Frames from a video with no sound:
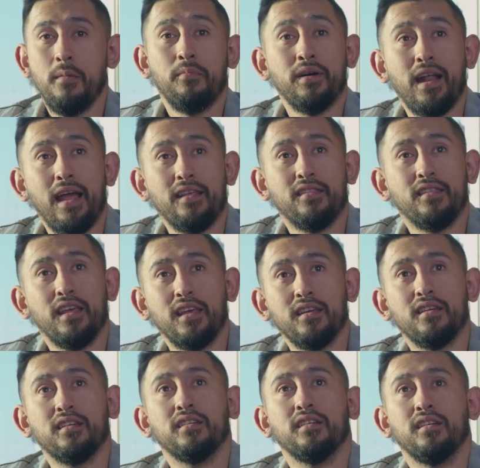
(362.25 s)
But I
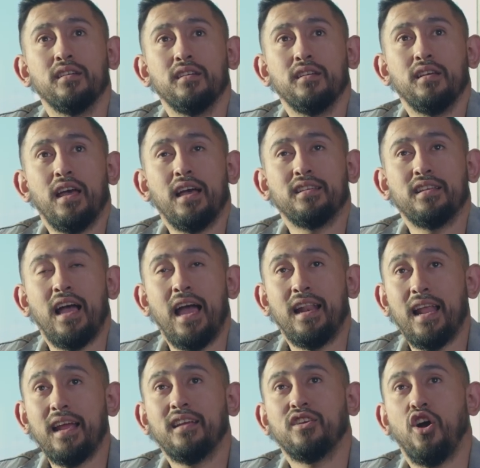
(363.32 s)
think I
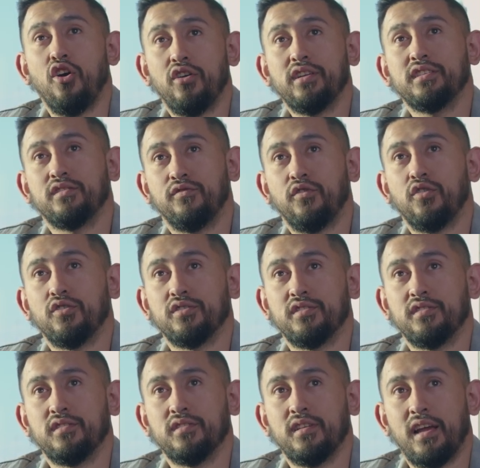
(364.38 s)
like artist first.